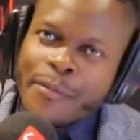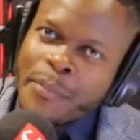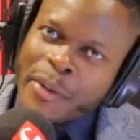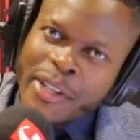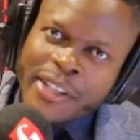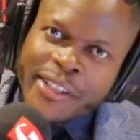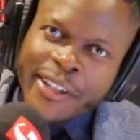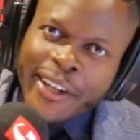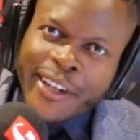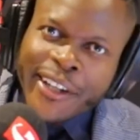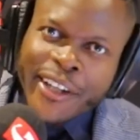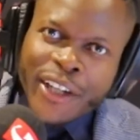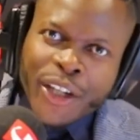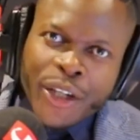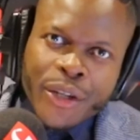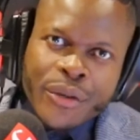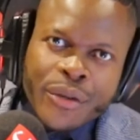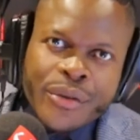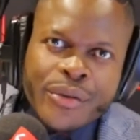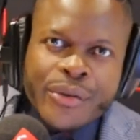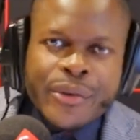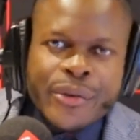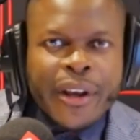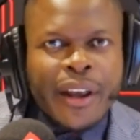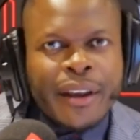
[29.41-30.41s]
I've been telling
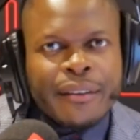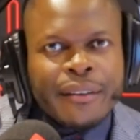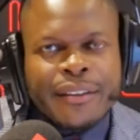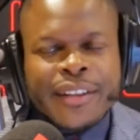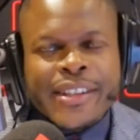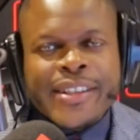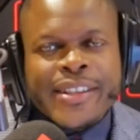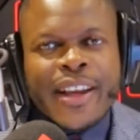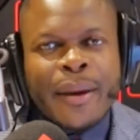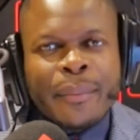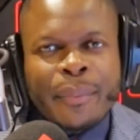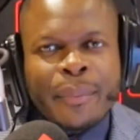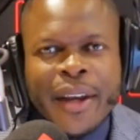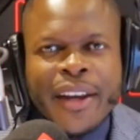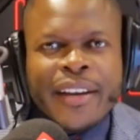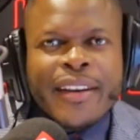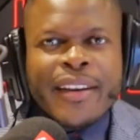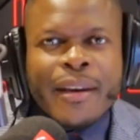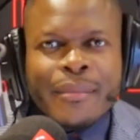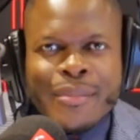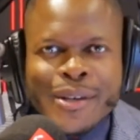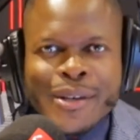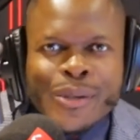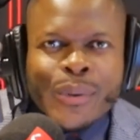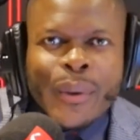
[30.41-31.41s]
you, we have this campaign
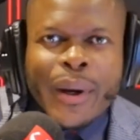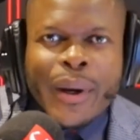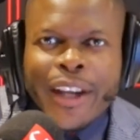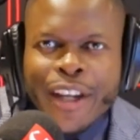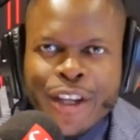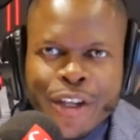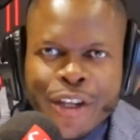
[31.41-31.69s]
ebizwa